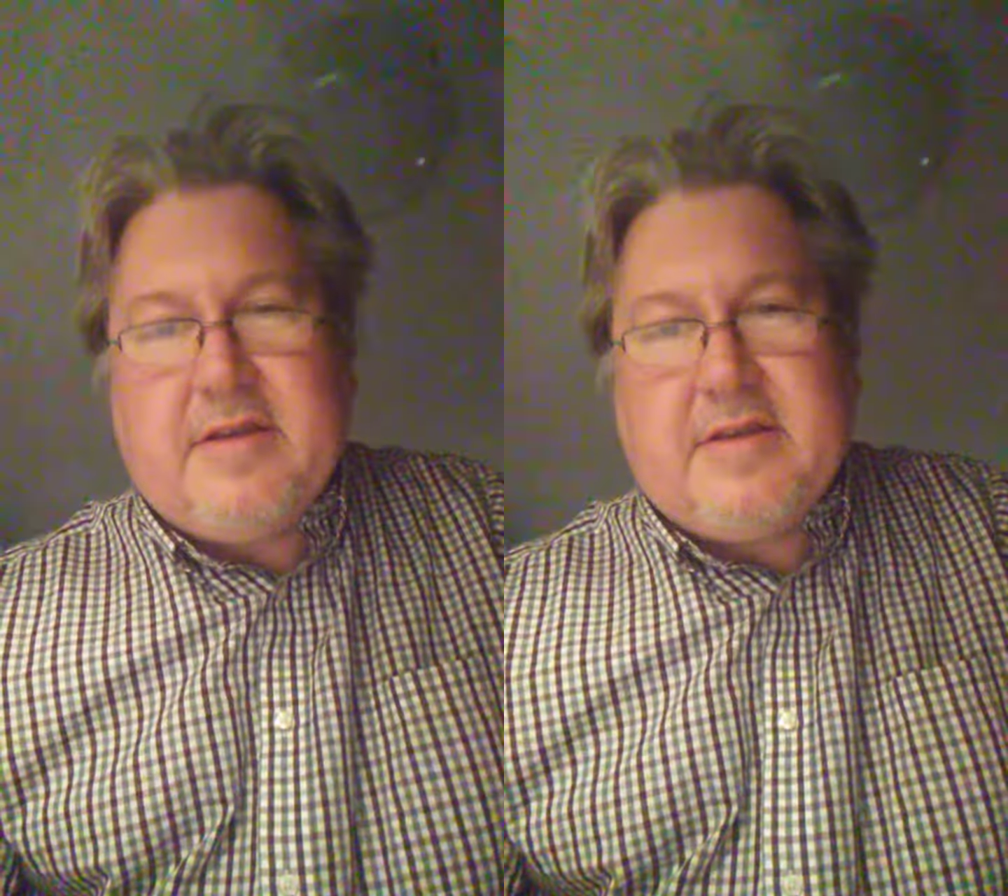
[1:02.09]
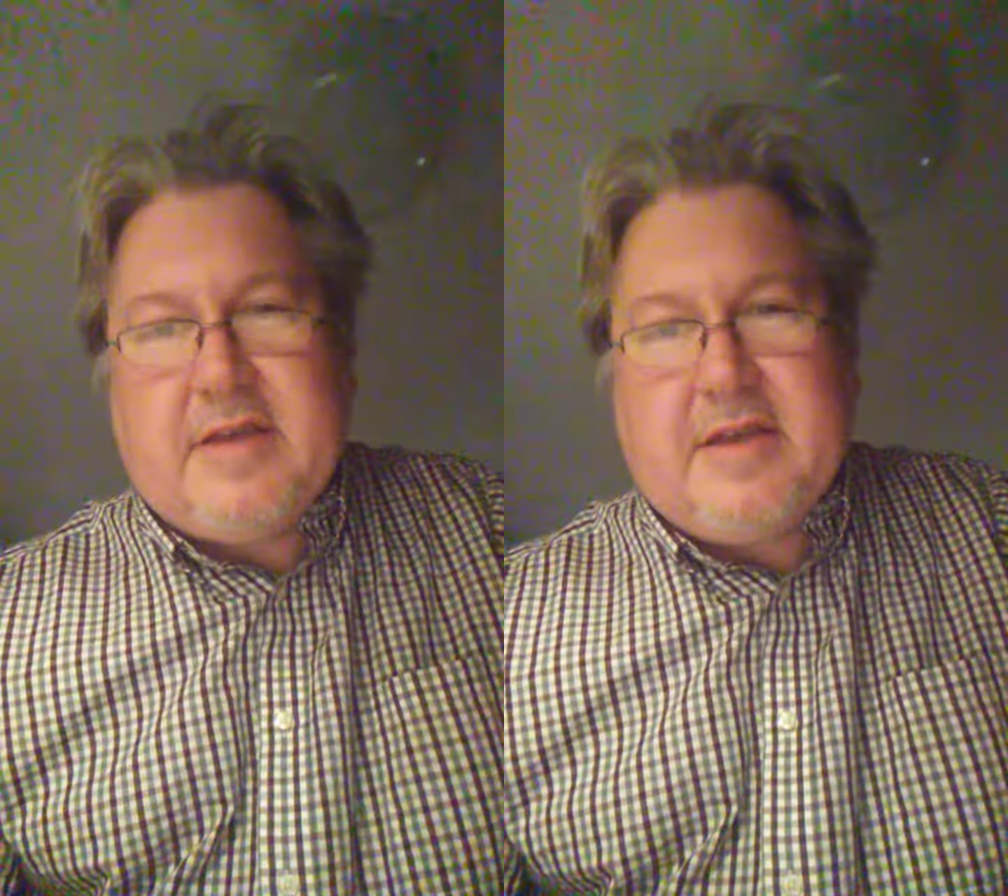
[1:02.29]

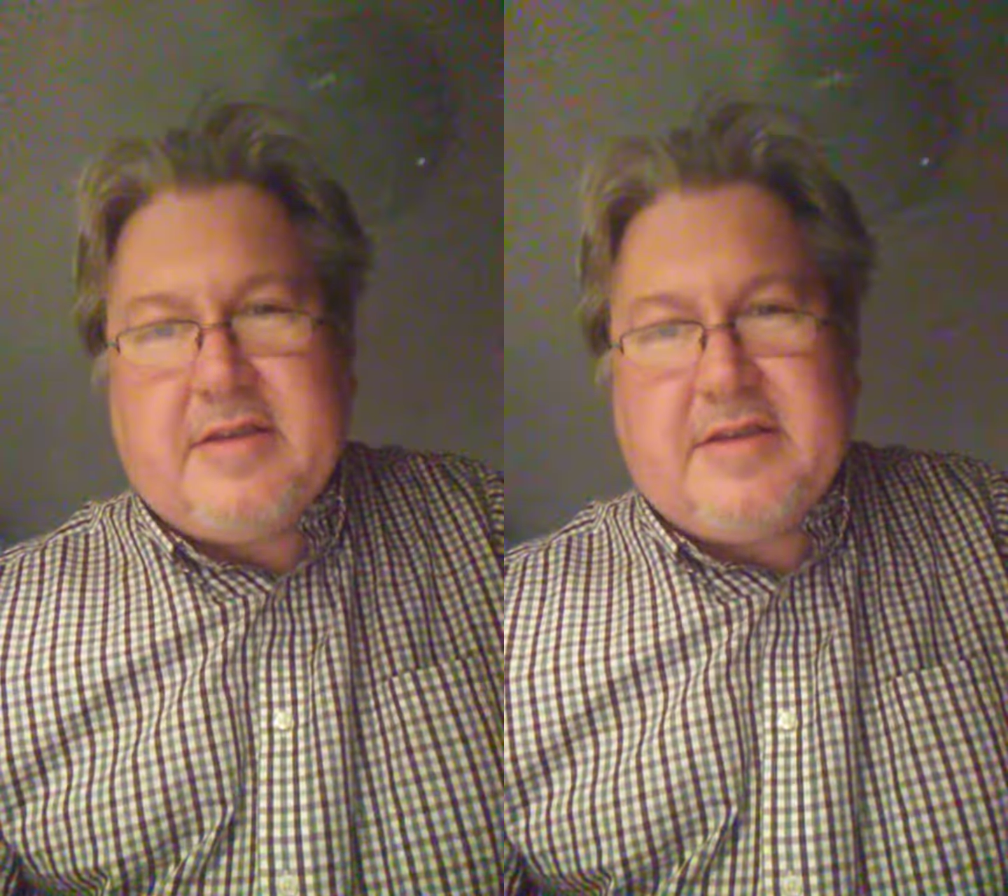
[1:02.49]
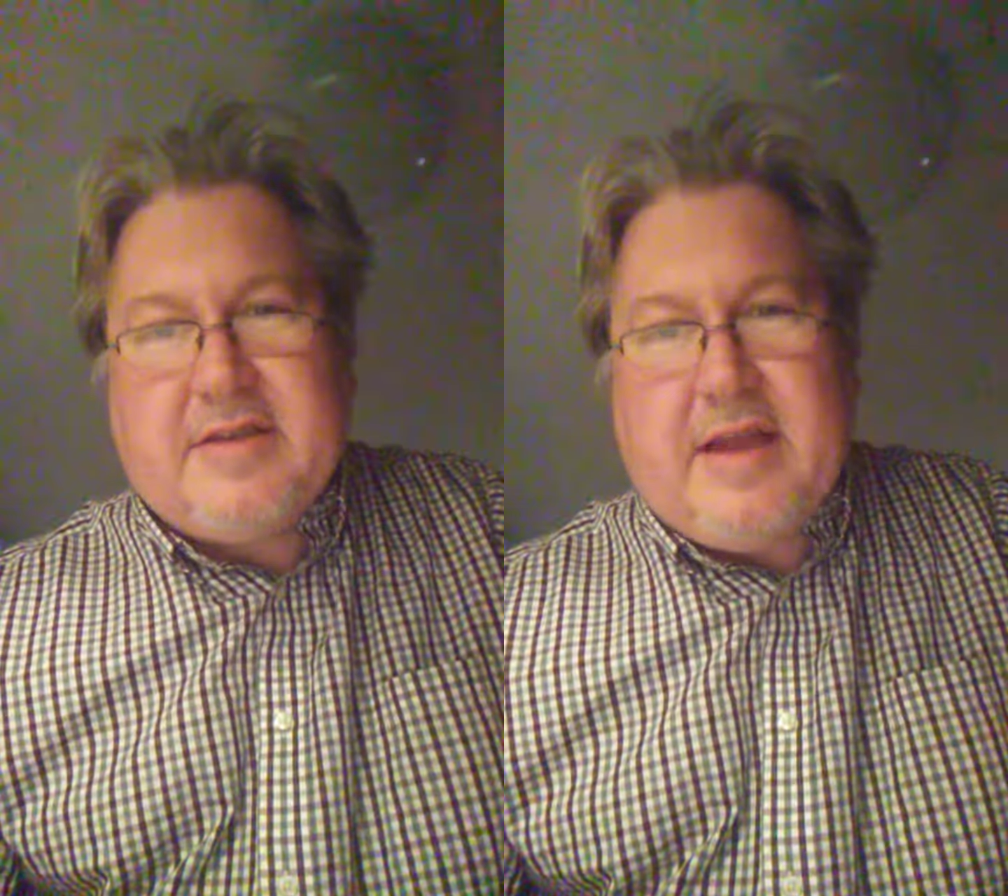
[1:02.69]

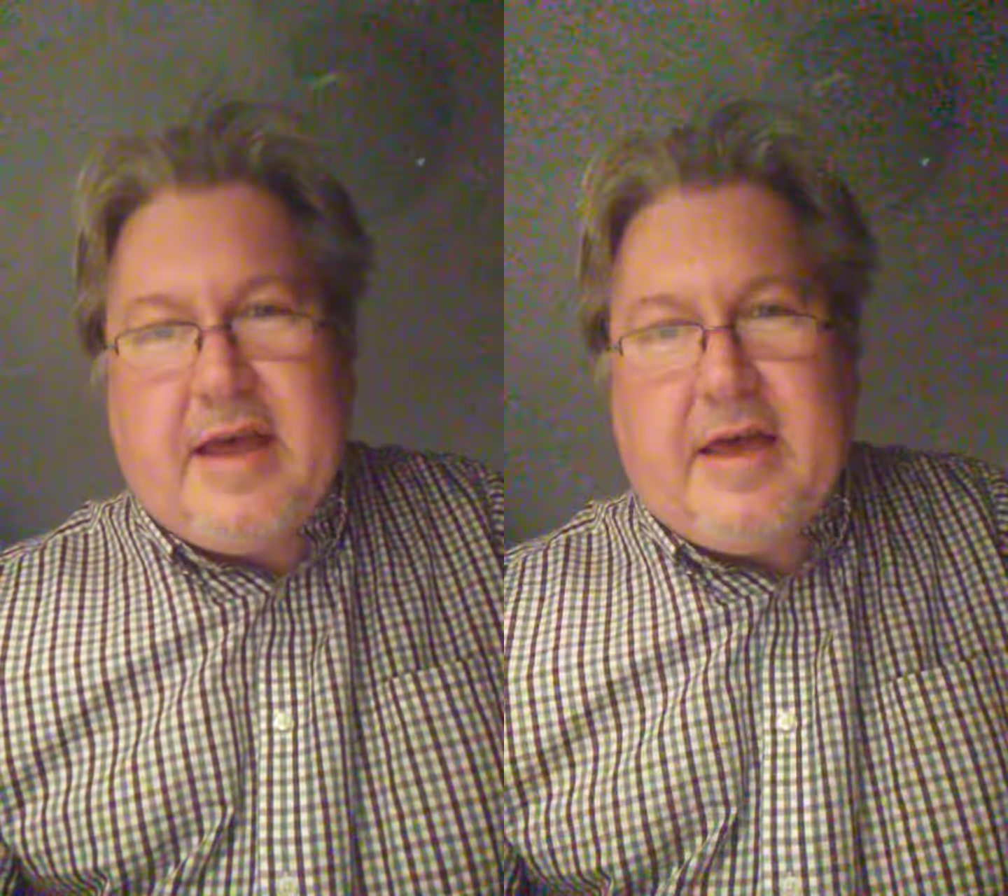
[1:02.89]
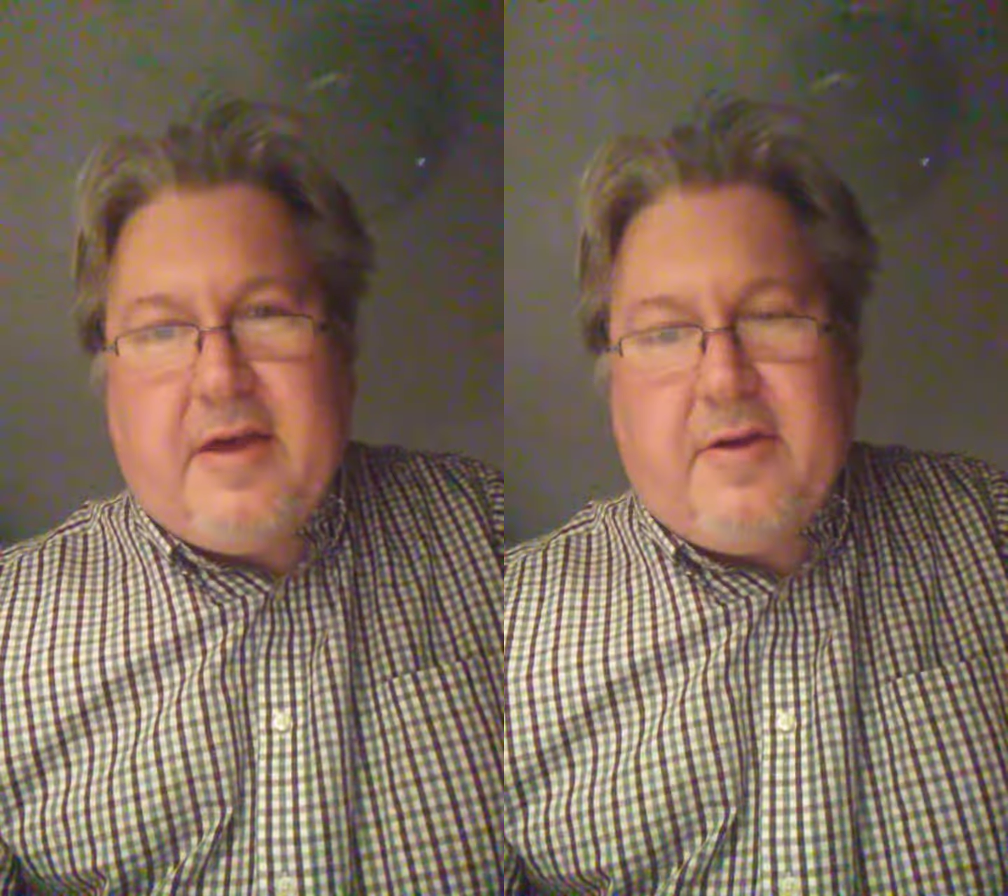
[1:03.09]
says
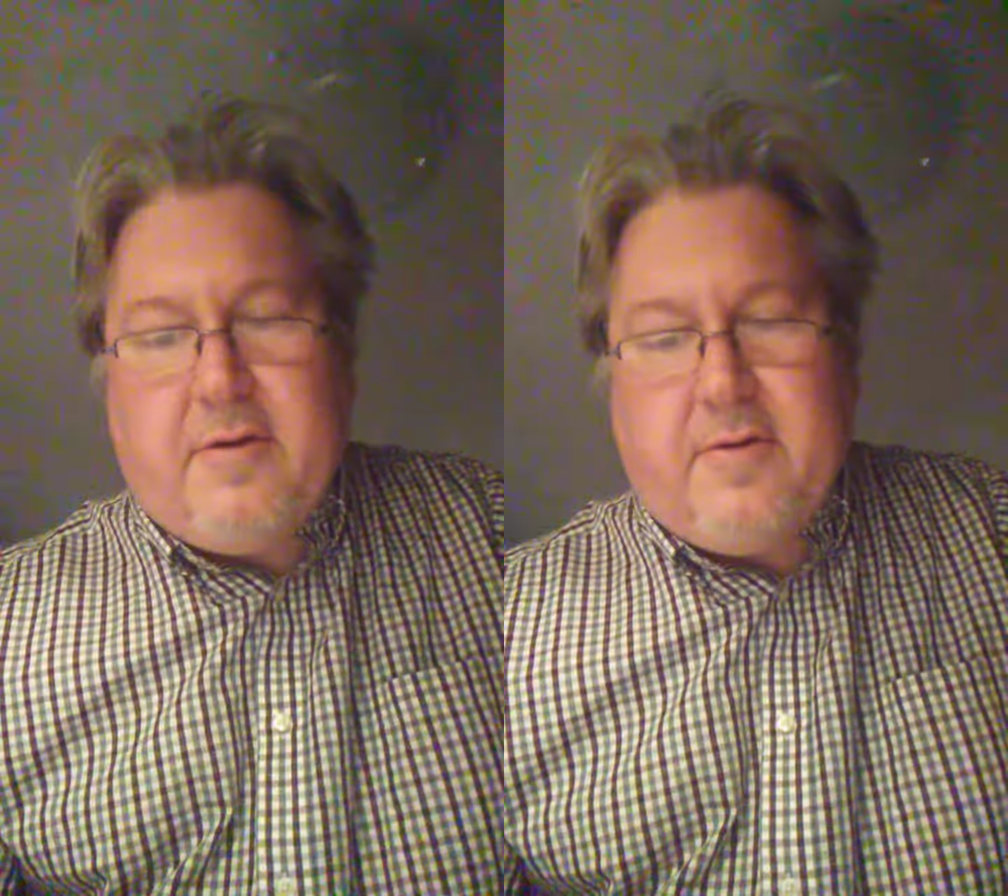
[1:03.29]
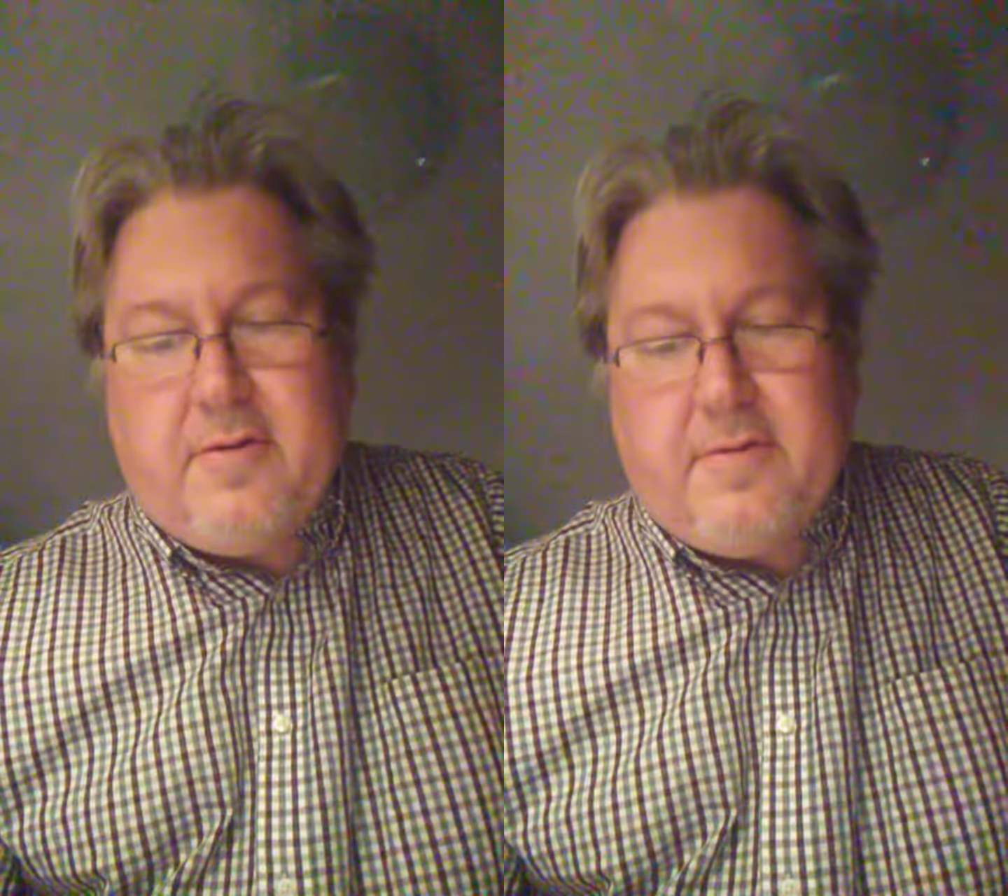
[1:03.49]
now.